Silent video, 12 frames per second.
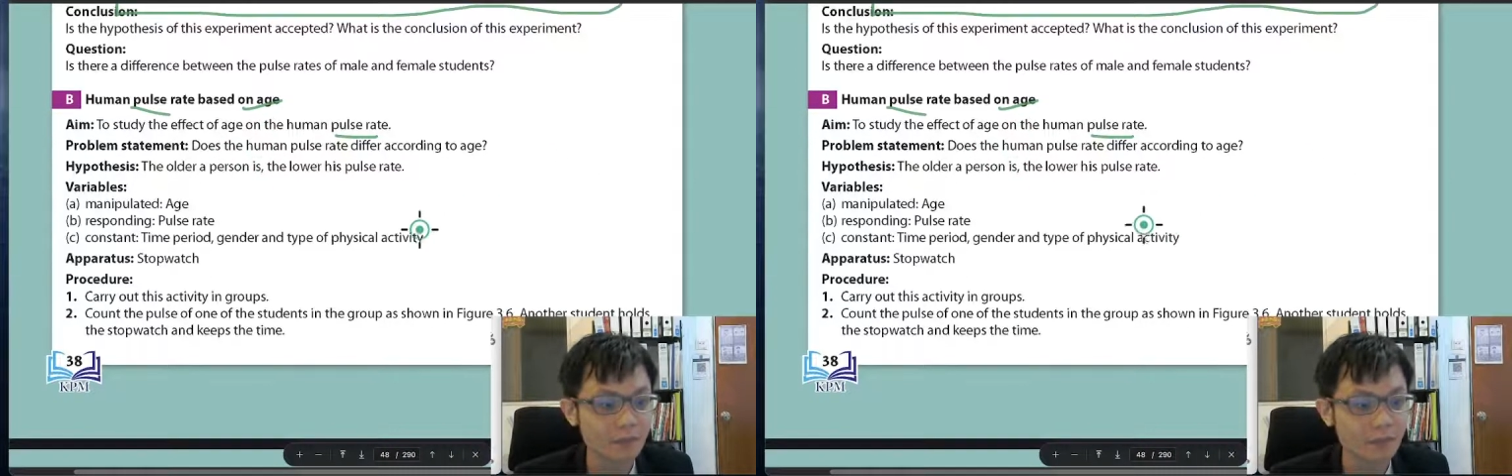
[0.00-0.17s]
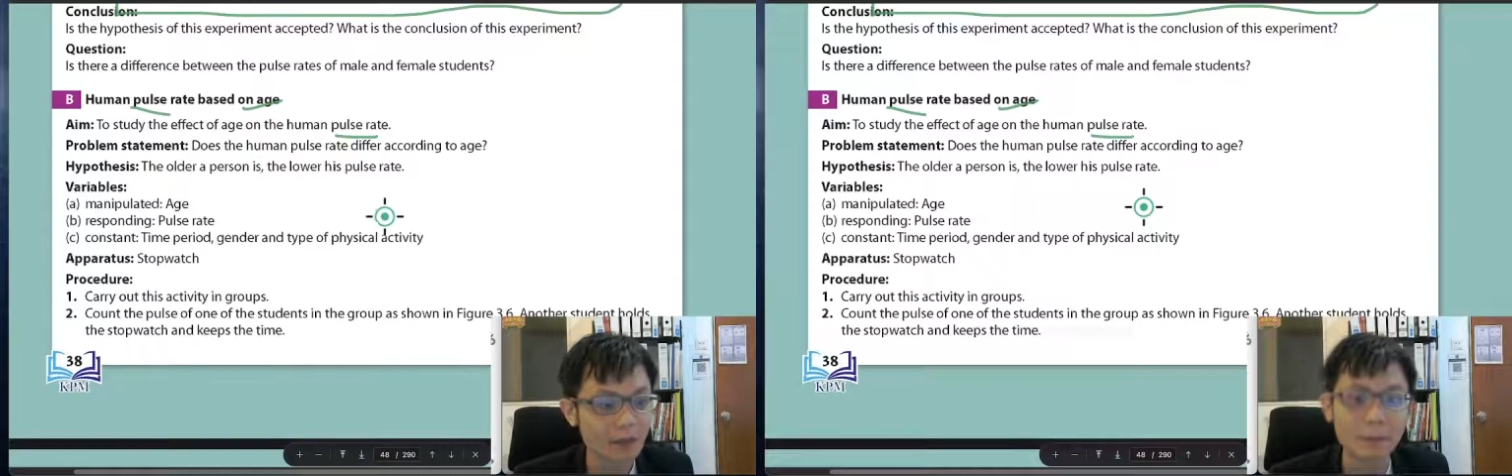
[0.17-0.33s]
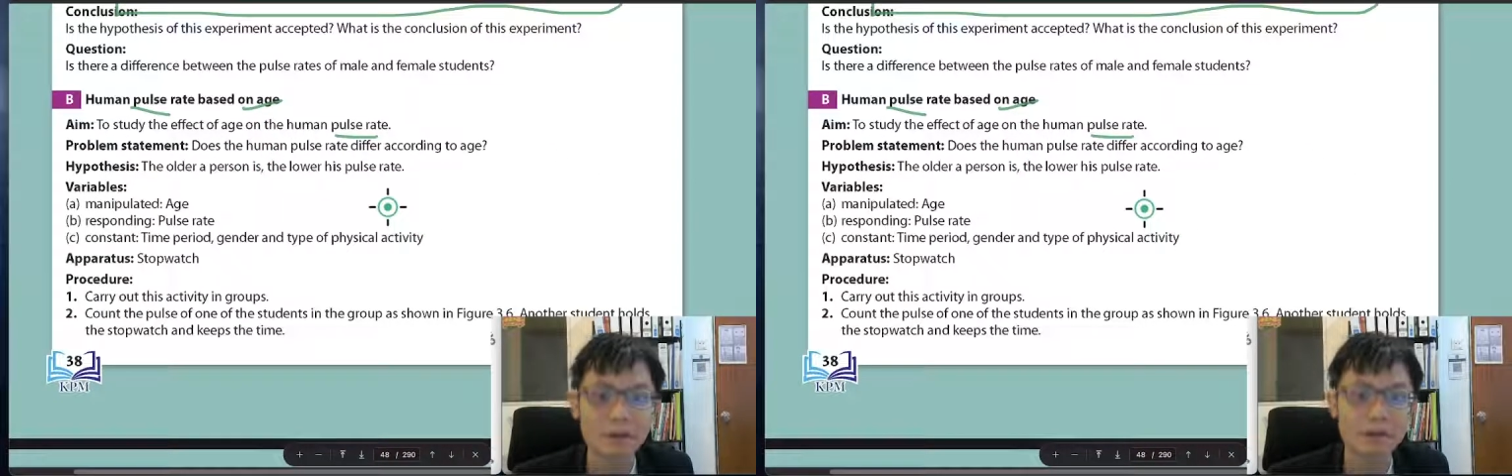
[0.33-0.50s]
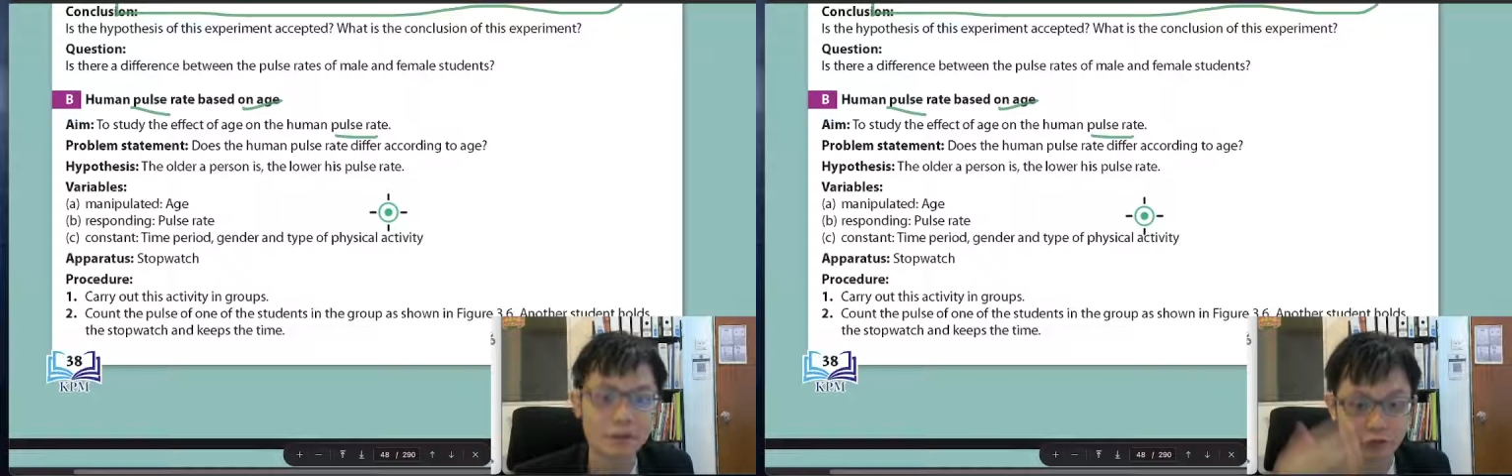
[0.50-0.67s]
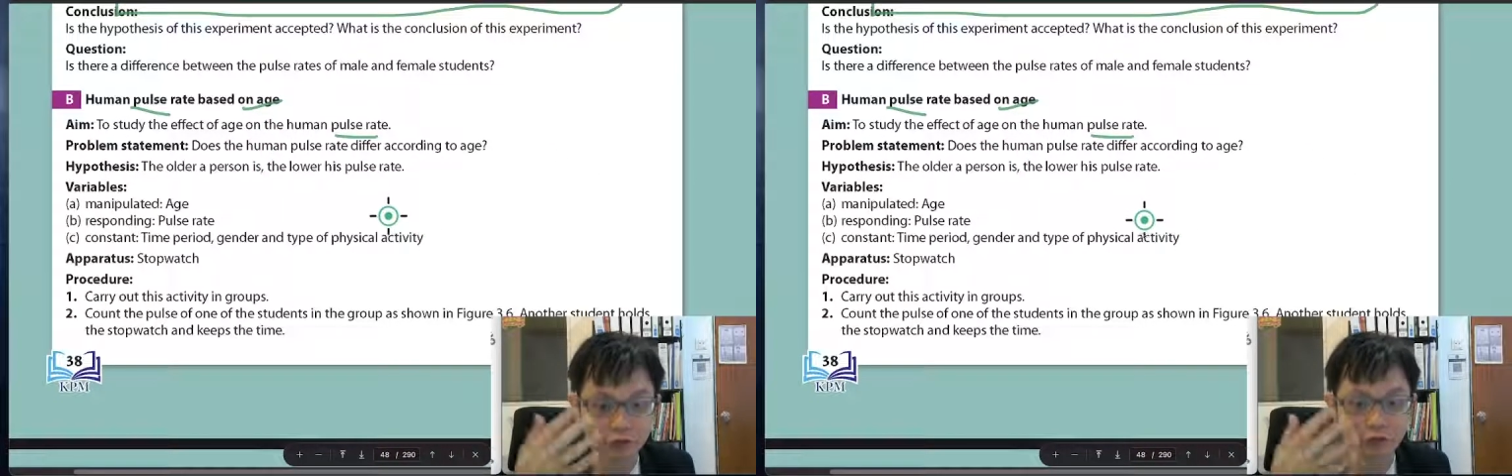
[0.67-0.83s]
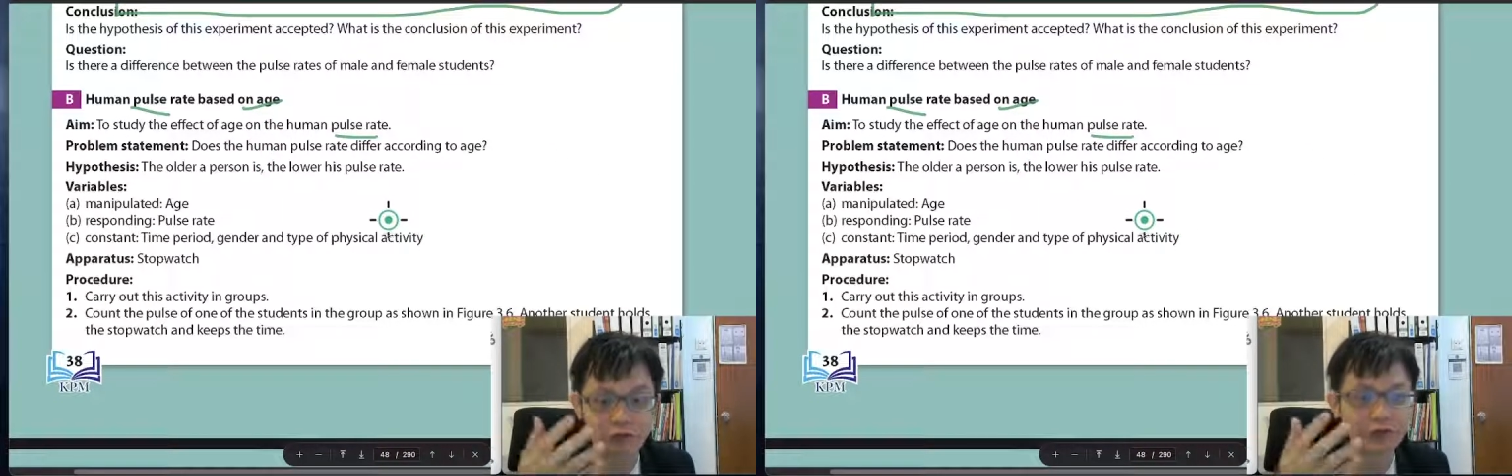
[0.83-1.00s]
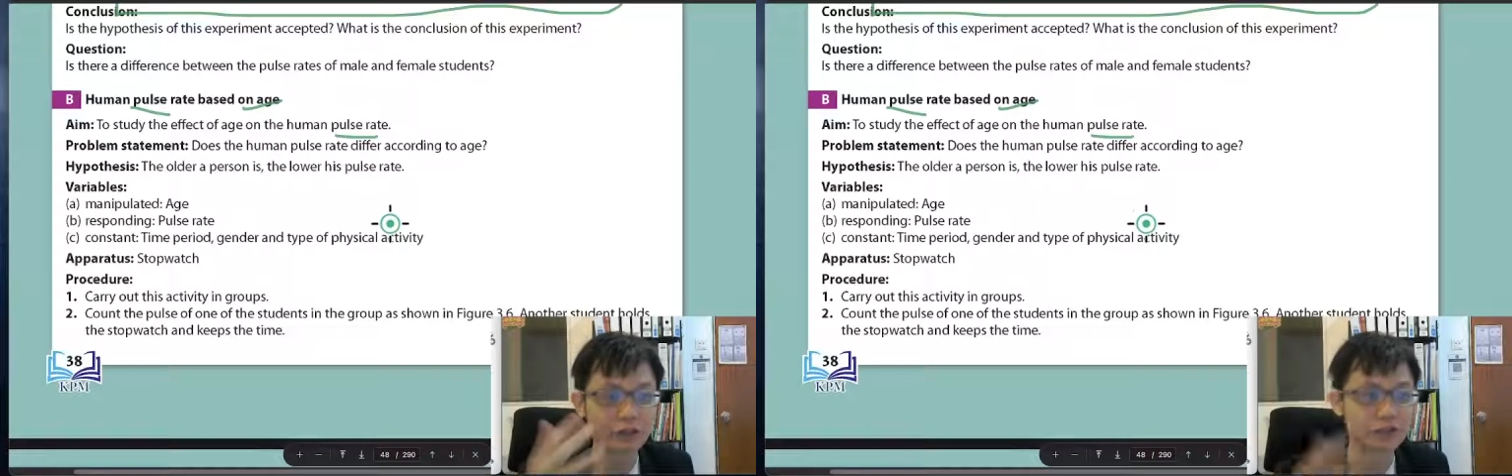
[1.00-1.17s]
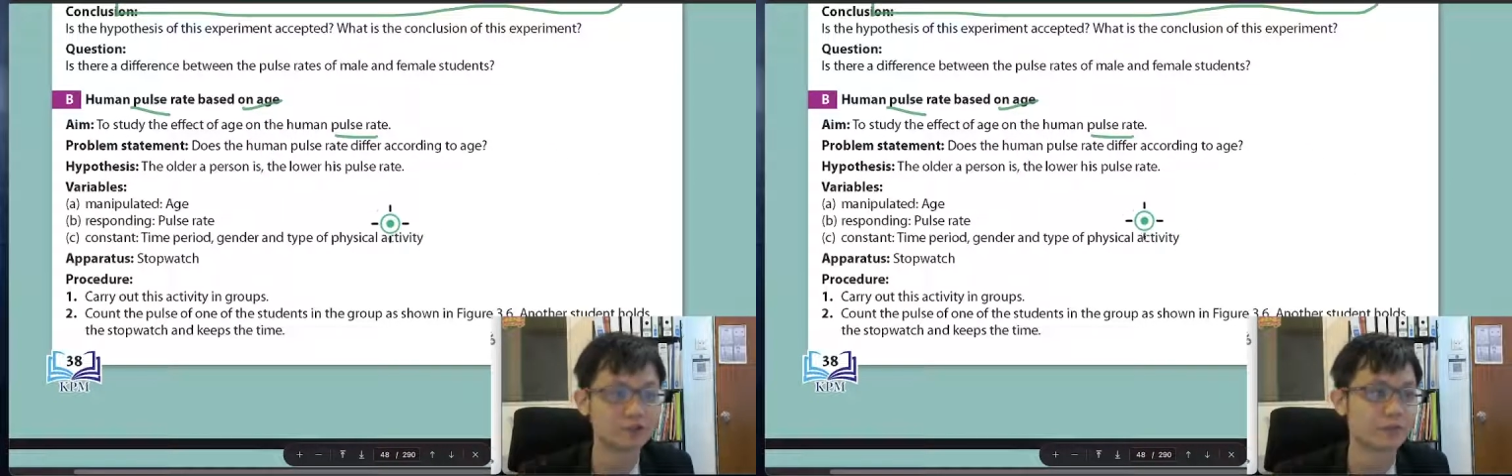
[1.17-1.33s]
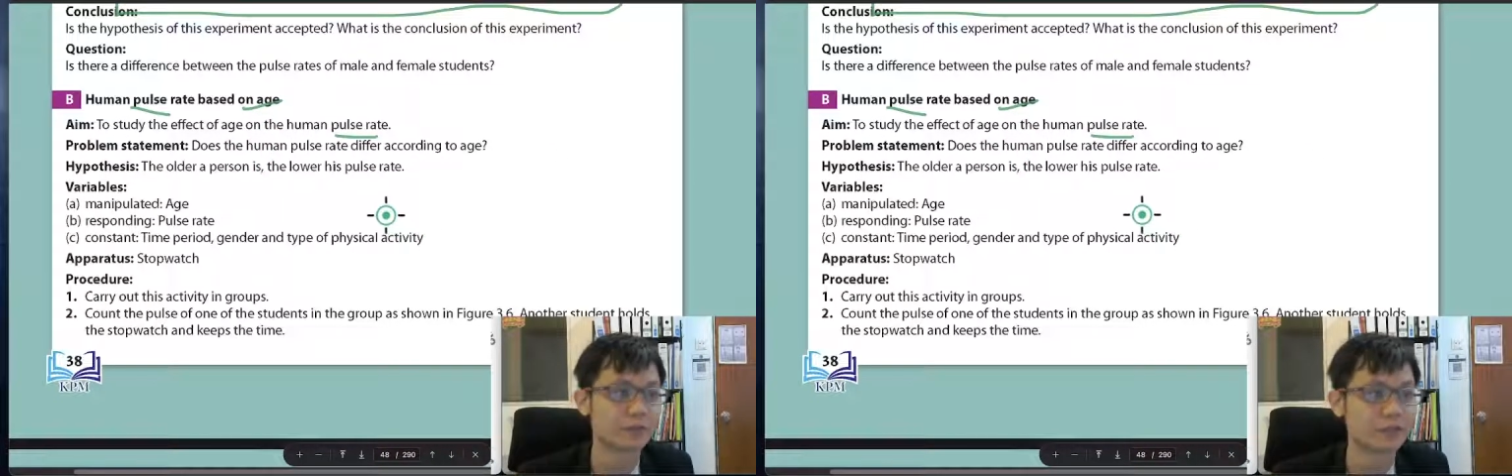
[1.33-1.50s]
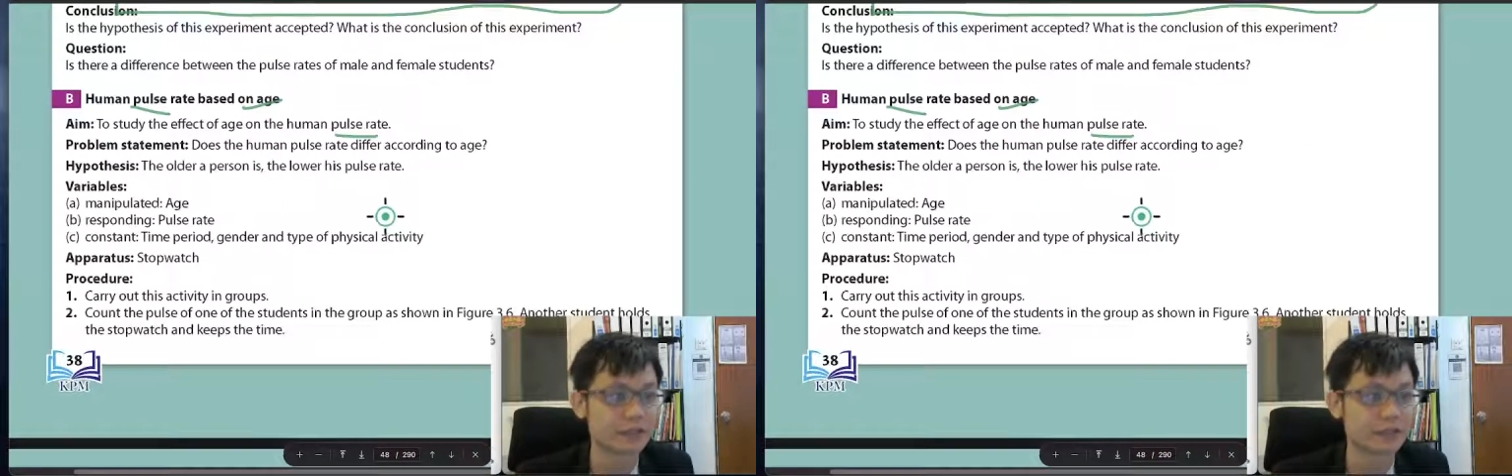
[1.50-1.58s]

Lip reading: But for you, it should be,